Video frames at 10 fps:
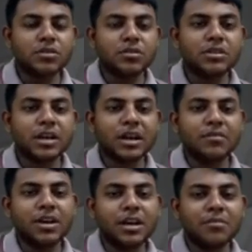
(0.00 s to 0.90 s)

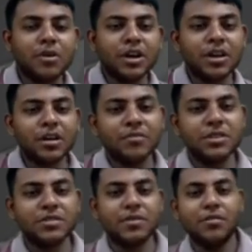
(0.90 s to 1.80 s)
So the governing
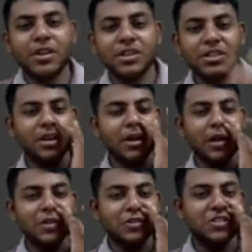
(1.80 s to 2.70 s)
body of this
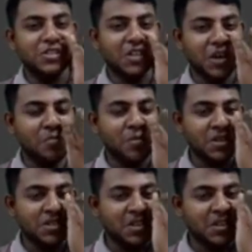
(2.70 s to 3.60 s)
foundation, it has the
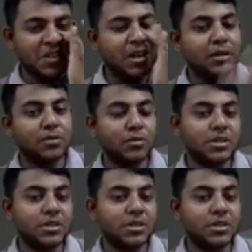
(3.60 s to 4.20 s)
chairperson,